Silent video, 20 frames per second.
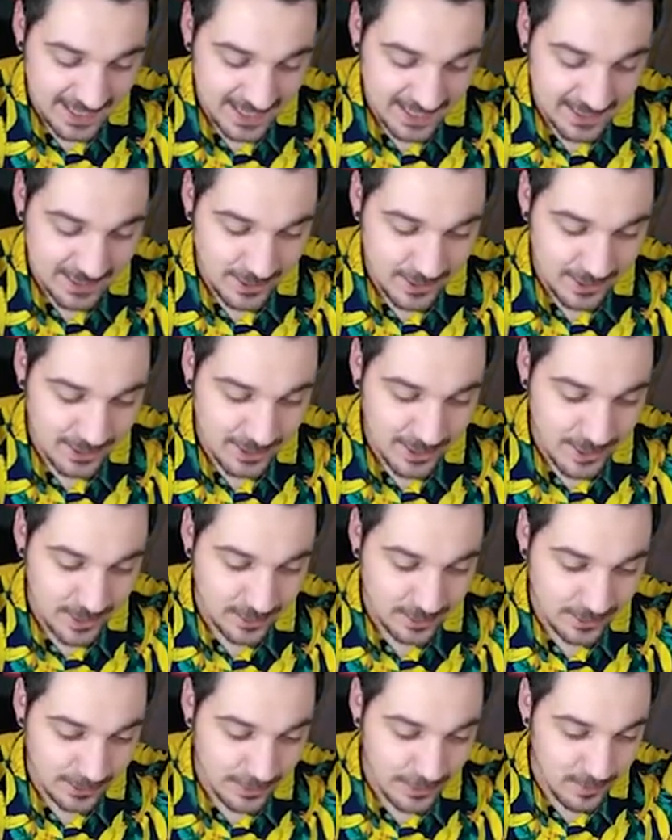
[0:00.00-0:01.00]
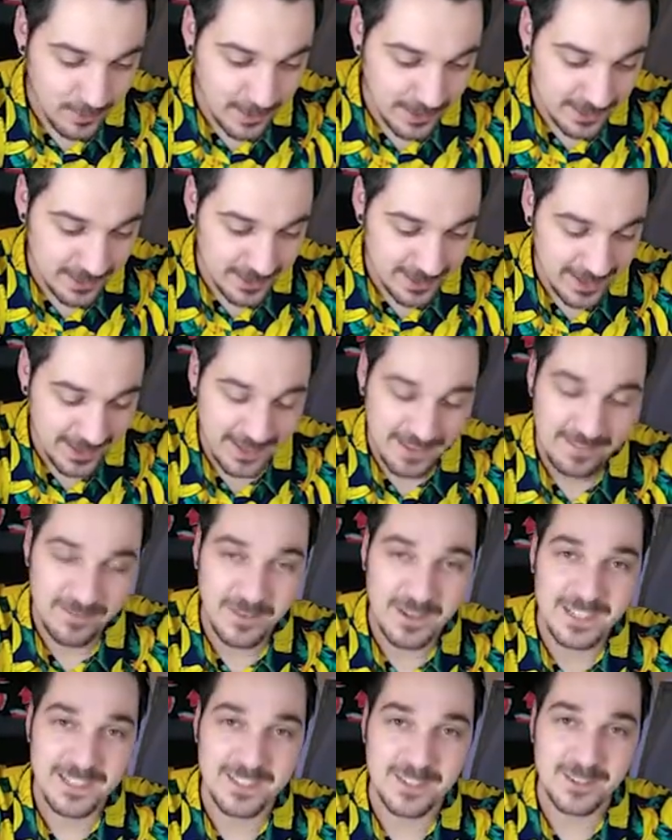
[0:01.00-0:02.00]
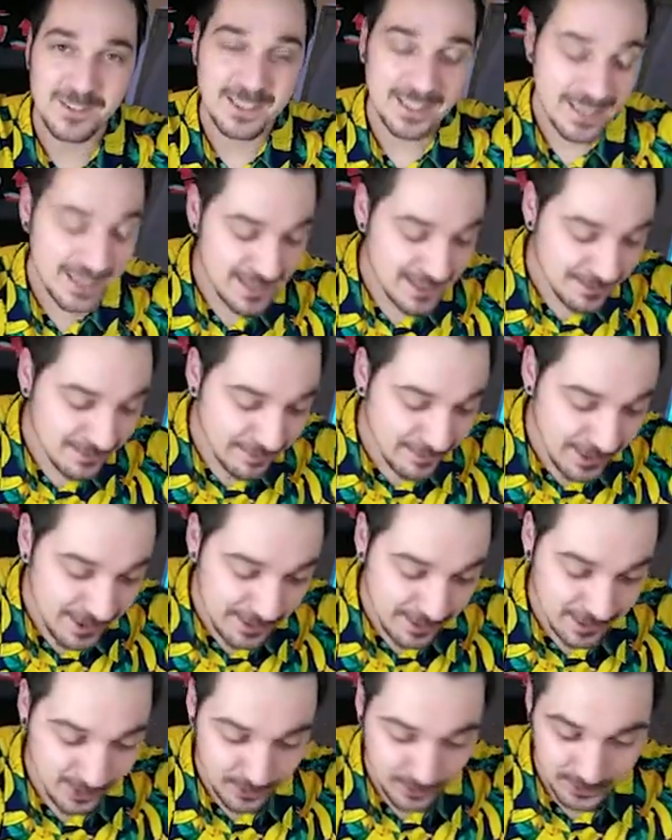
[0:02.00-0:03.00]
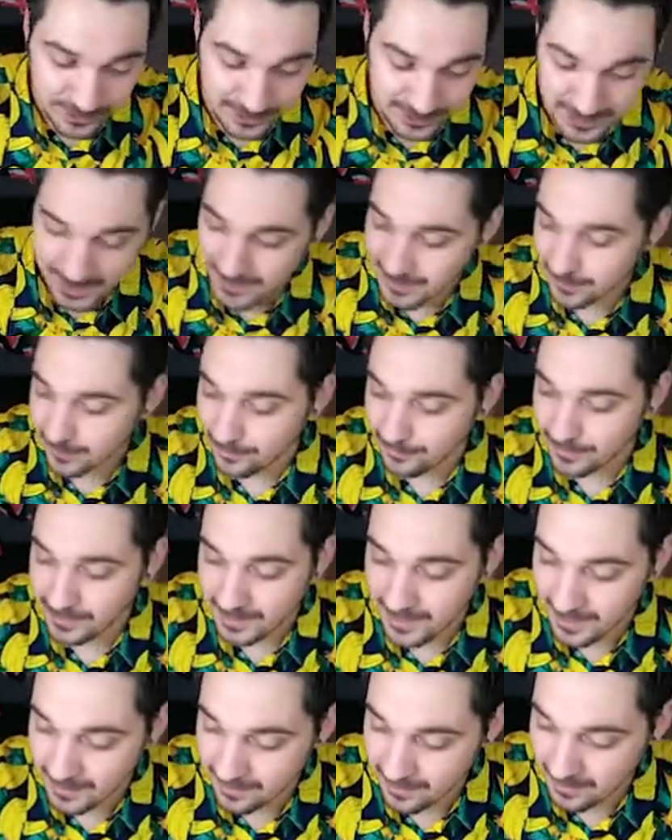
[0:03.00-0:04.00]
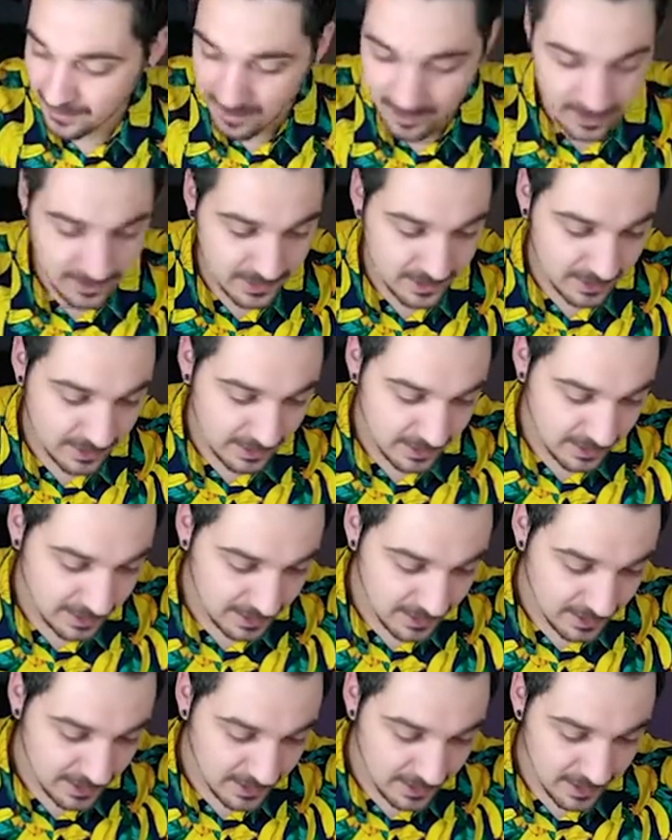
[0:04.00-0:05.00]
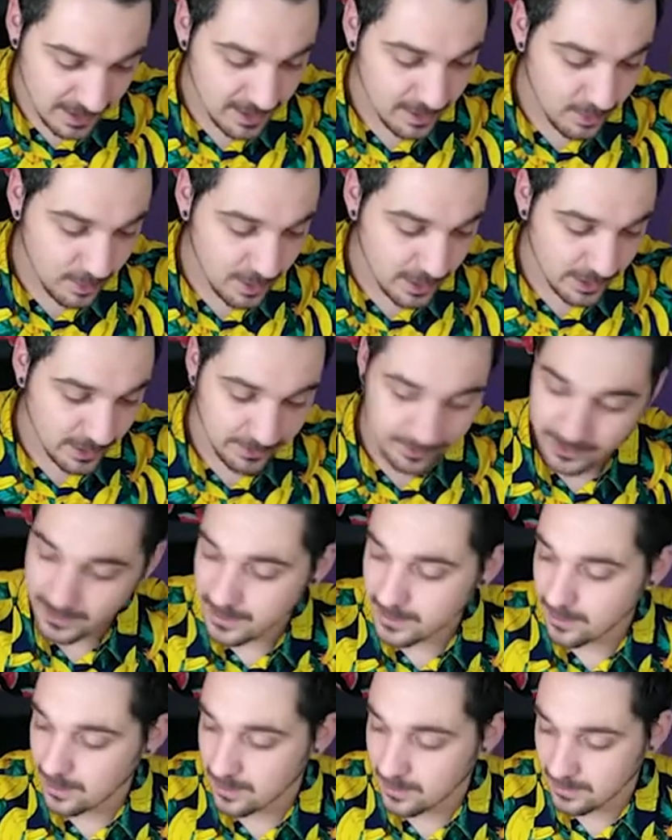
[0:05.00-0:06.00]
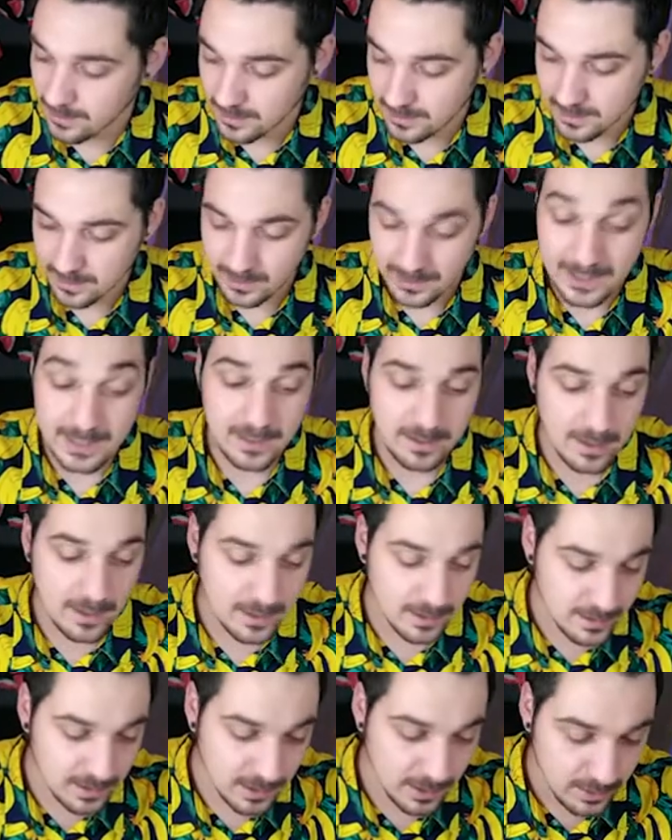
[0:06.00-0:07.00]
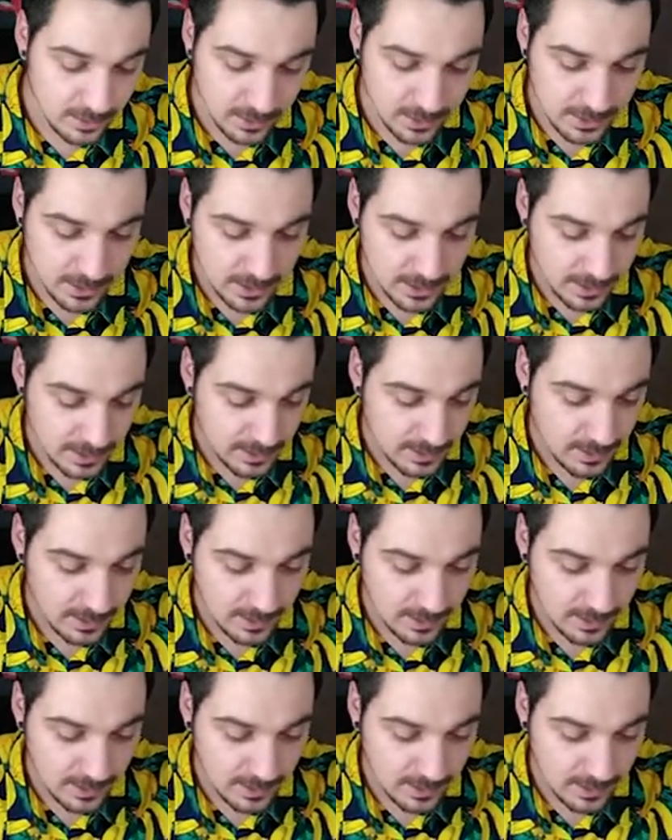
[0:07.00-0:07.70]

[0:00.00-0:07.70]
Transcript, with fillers: It's not the alternate one. But it's okay. It's very cool. I love the Gengar art, the artwork of these cards. These cards, I should say.